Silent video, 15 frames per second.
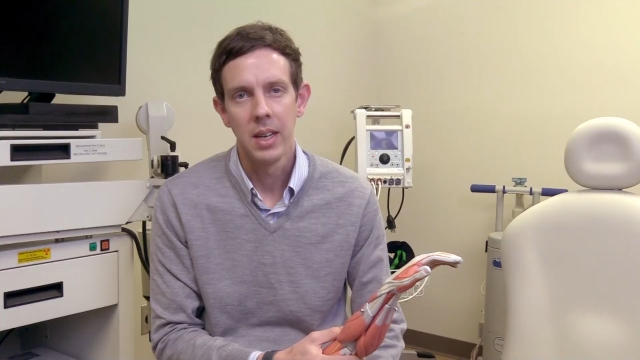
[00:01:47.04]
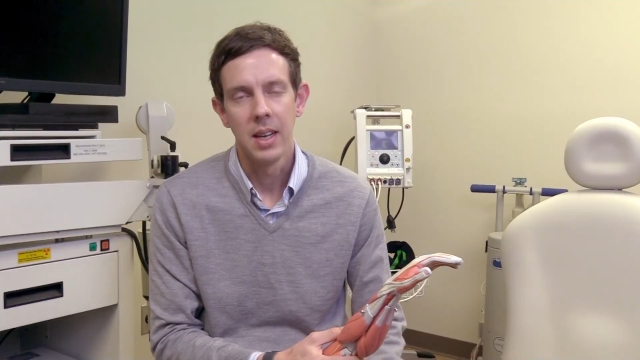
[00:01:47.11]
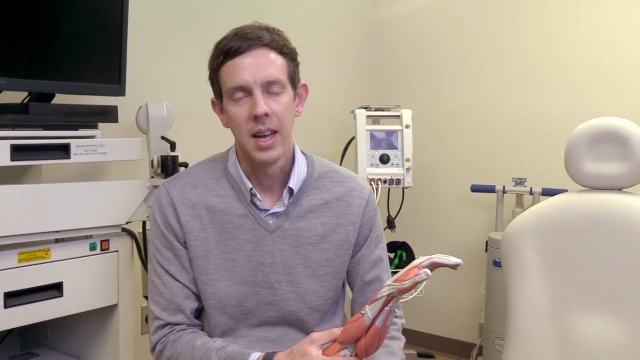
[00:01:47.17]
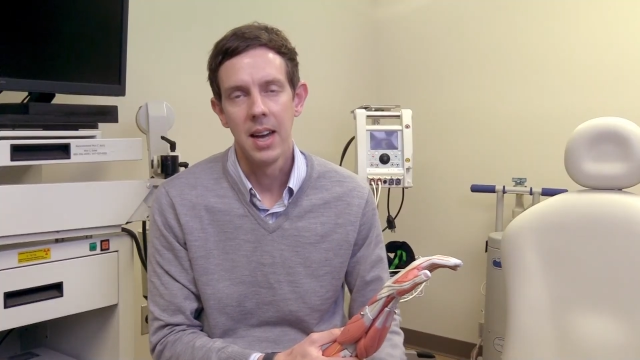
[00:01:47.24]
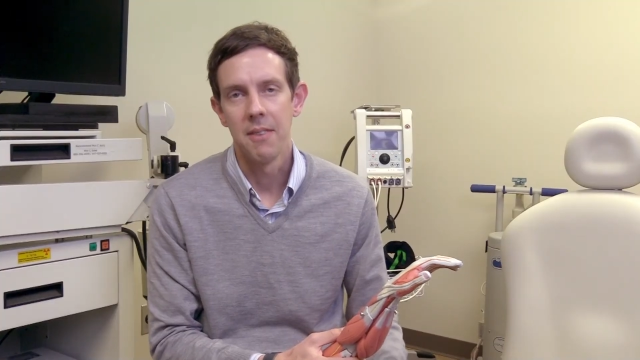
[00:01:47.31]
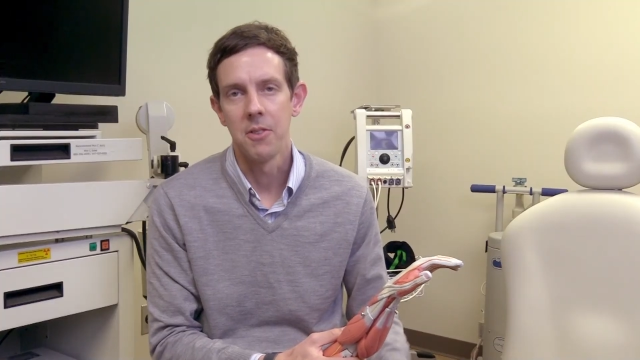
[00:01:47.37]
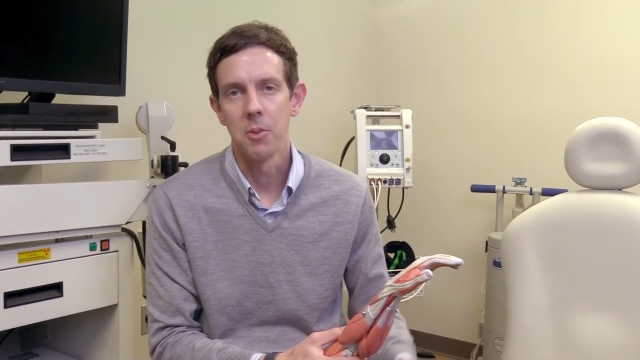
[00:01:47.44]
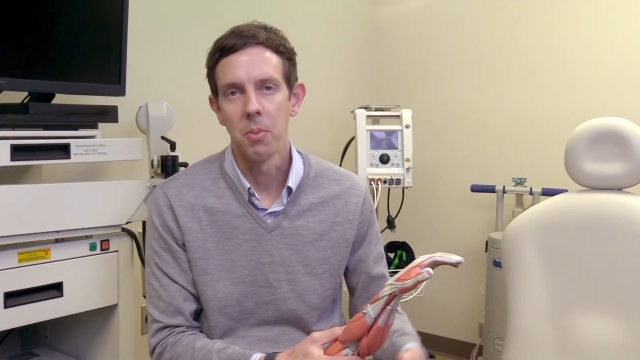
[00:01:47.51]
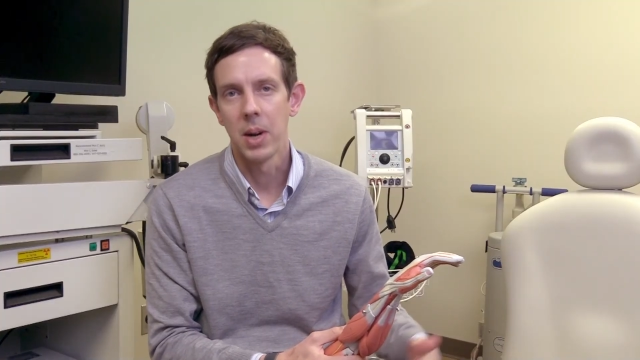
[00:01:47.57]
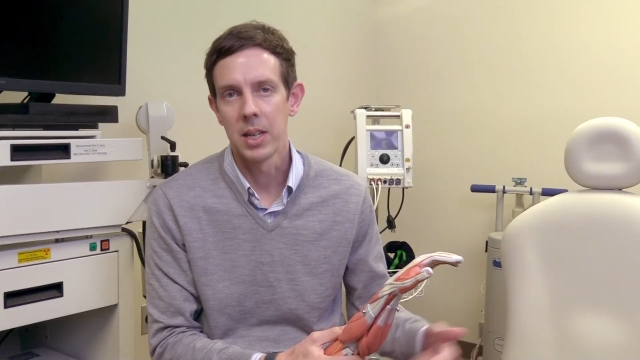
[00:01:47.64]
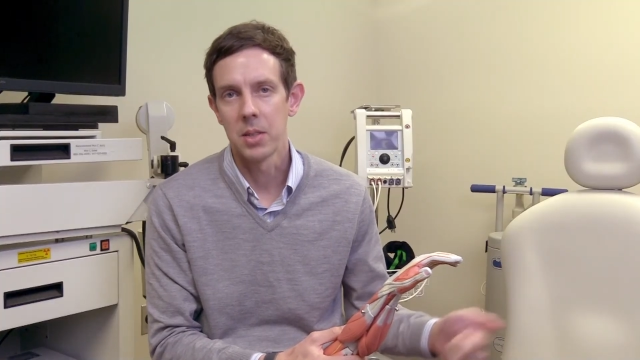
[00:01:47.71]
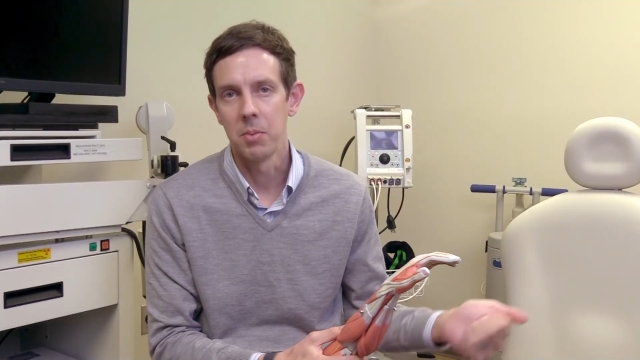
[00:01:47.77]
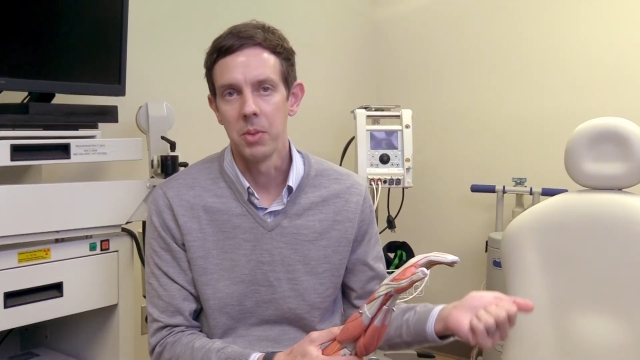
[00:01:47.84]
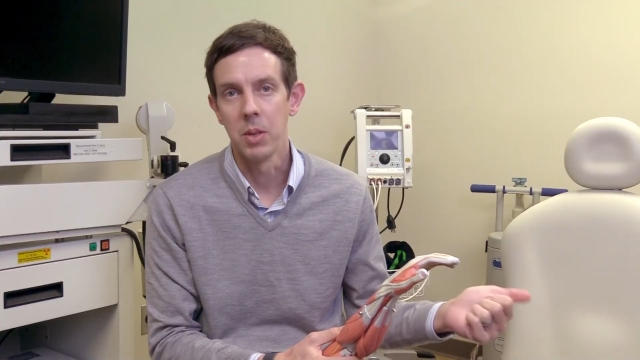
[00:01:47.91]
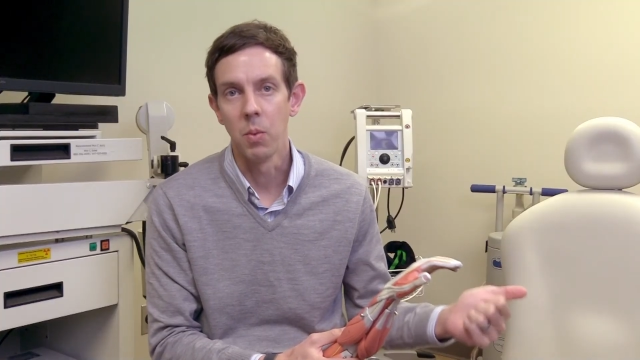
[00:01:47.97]
After
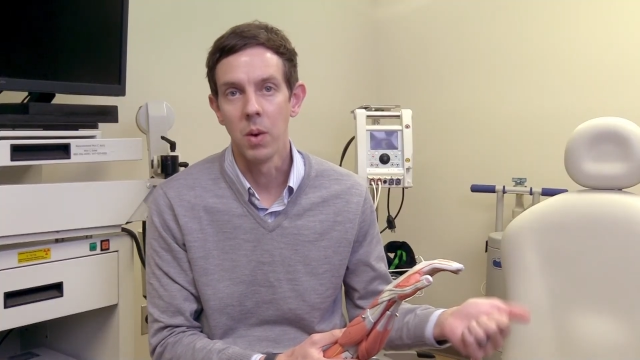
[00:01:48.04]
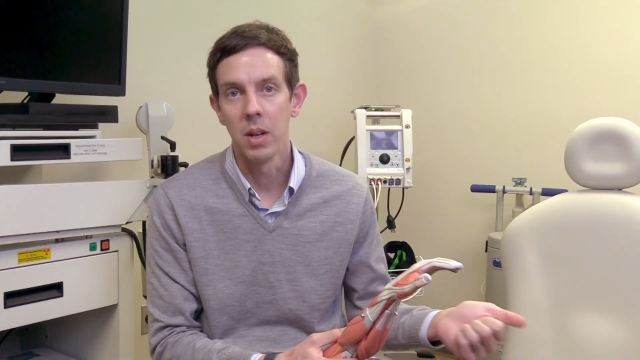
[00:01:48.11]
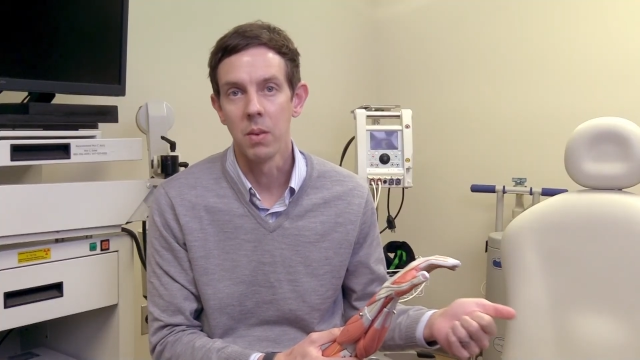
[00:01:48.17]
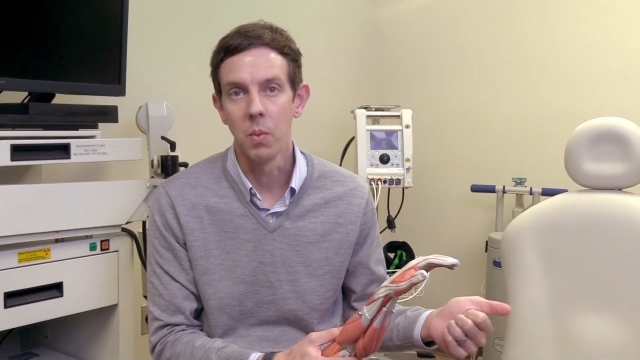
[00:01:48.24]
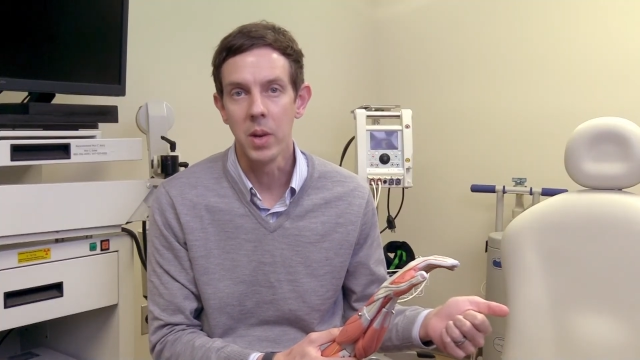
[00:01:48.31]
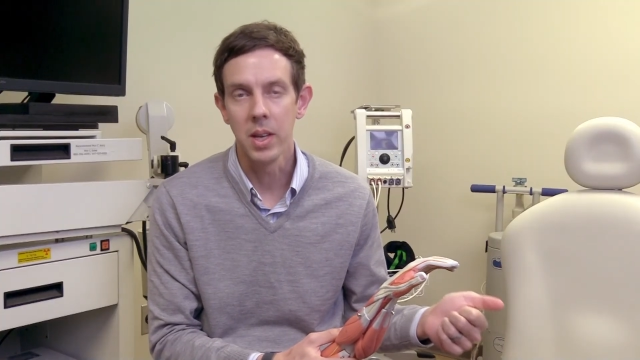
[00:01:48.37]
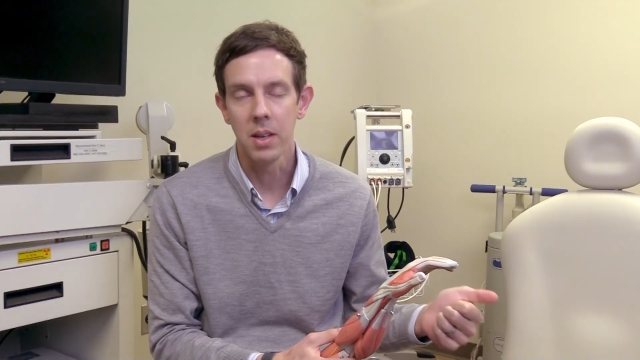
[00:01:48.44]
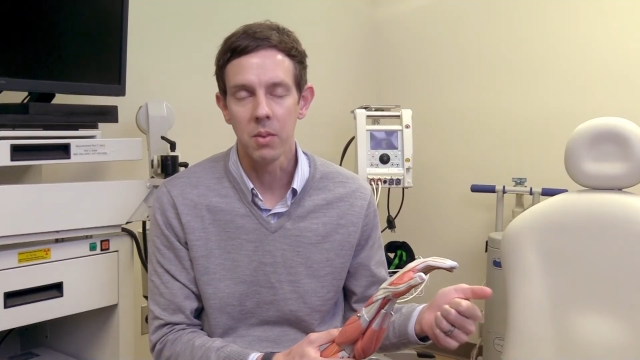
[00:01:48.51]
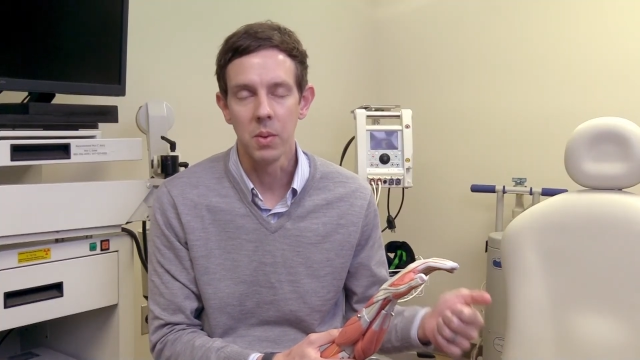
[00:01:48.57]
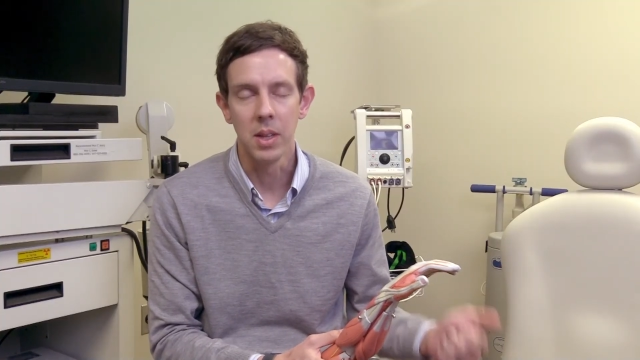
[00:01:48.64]
approximately 1 week,